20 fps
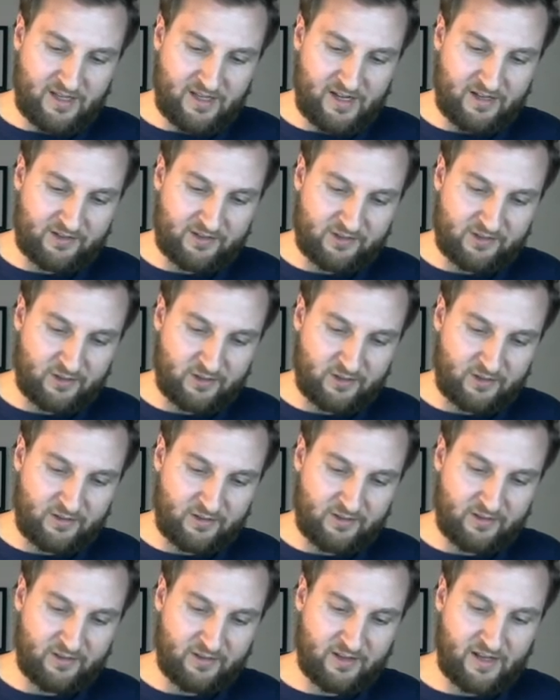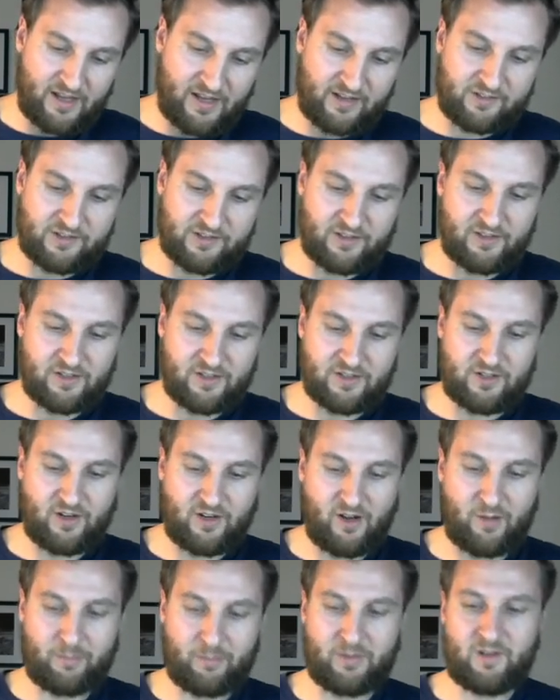cancel the x on the
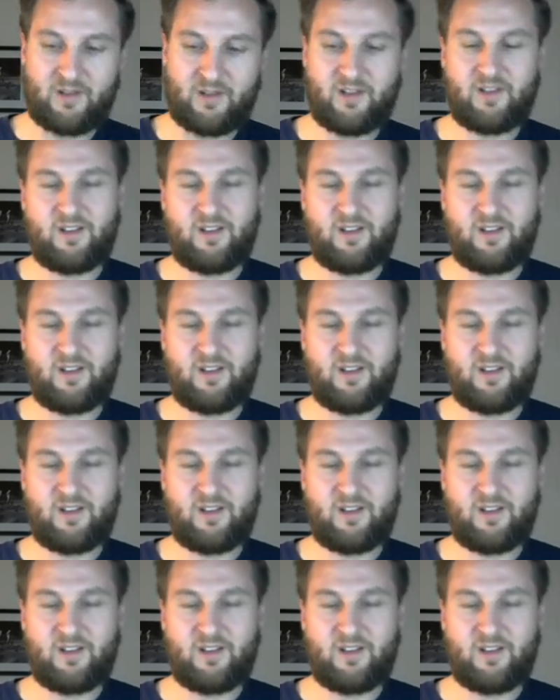top,